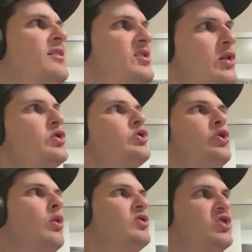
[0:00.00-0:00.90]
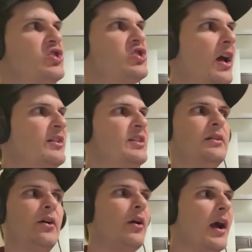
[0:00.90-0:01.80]
The Sixers are going star
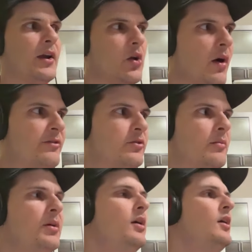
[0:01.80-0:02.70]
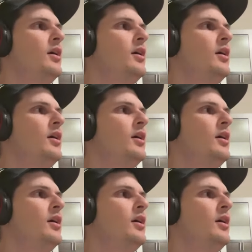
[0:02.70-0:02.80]
hunting. They're not going to go after him.